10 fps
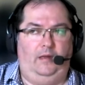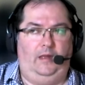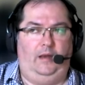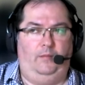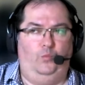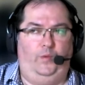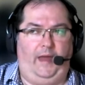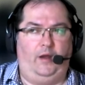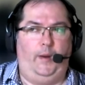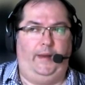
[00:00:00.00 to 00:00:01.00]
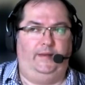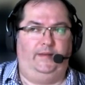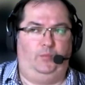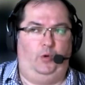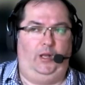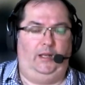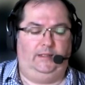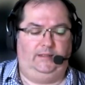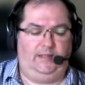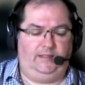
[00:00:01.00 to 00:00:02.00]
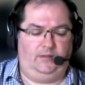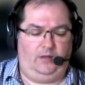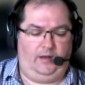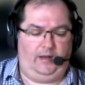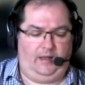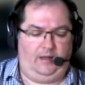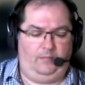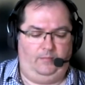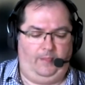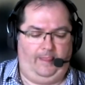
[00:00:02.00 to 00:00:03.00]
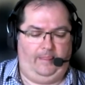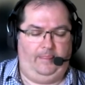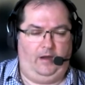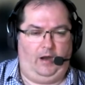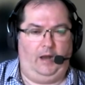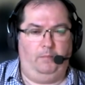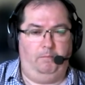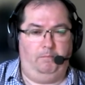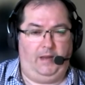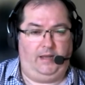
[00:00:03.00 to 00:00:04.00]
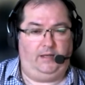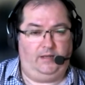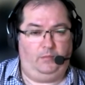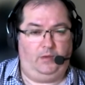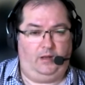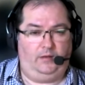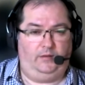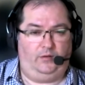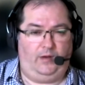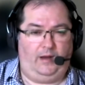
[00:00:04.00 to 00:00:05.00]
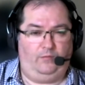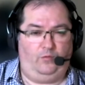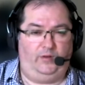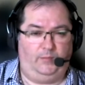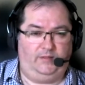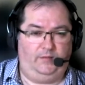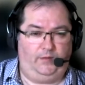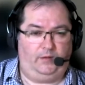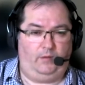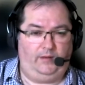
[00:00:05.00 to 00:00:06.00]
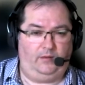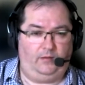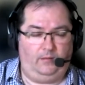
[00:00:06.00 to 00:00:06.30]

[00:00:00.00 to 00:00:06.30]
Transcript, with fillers: and without going into spoilers, there's not um, there aren't many demon hunters around for a specific reason.